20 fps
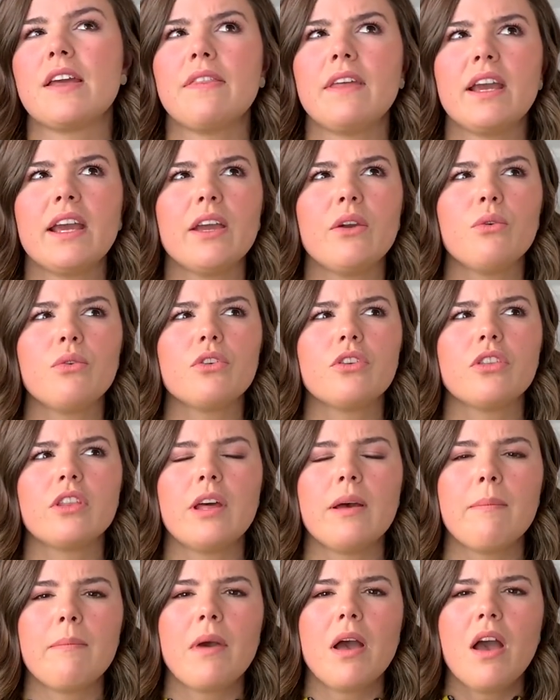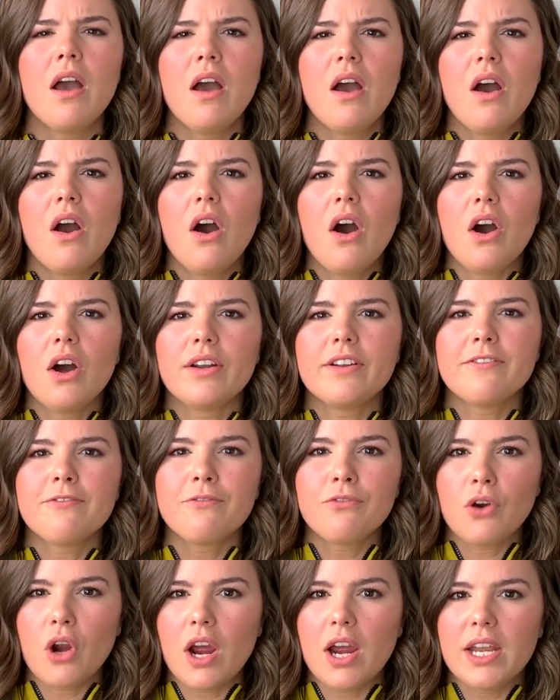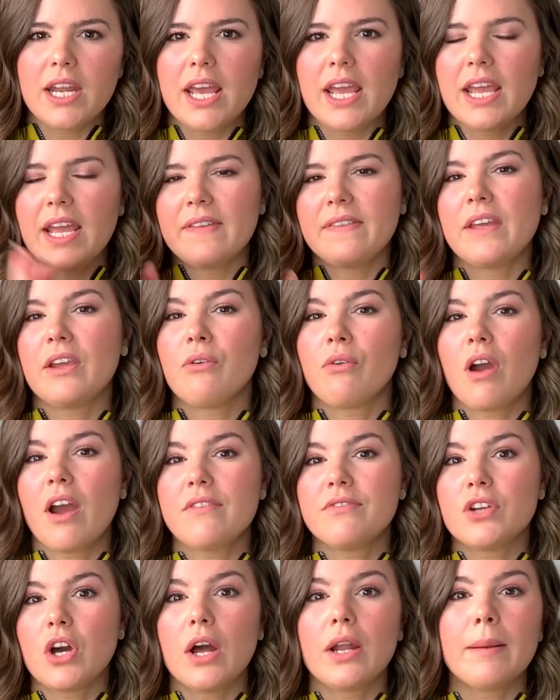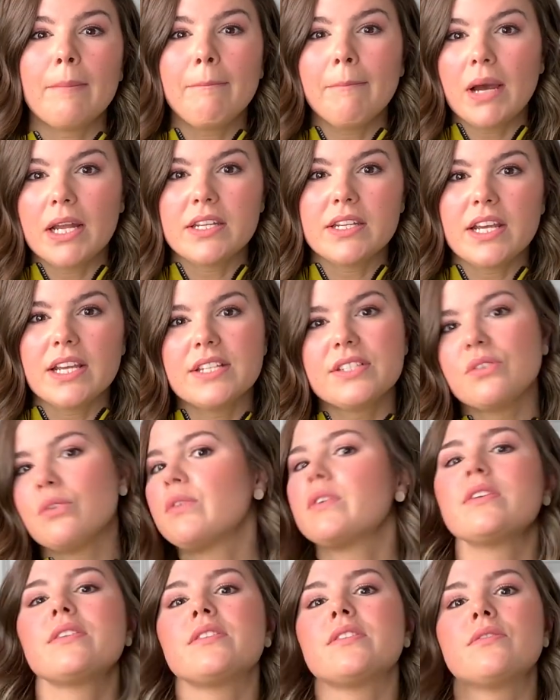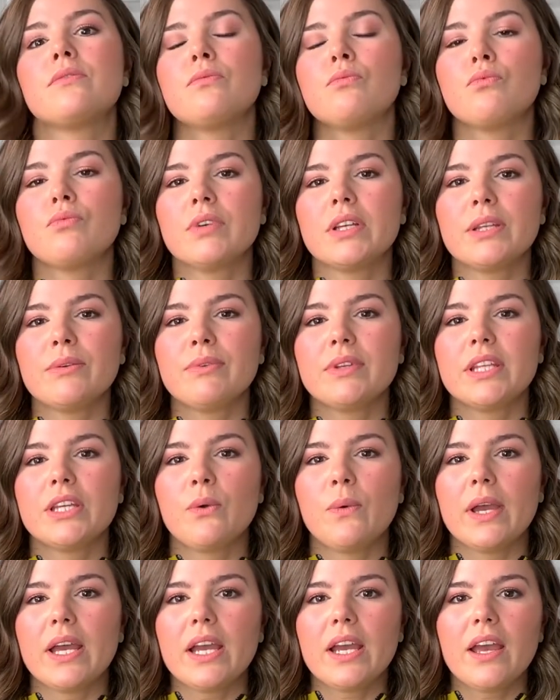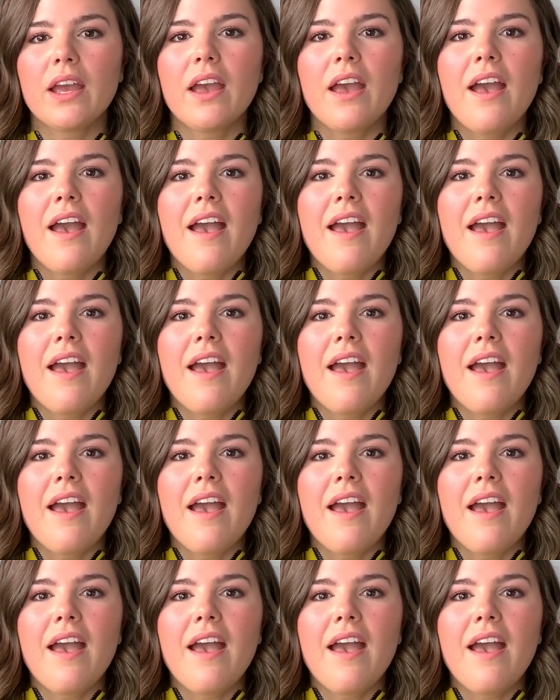I think I ordered them on a Friday and they arrived on a Monday. So it was really, really quick.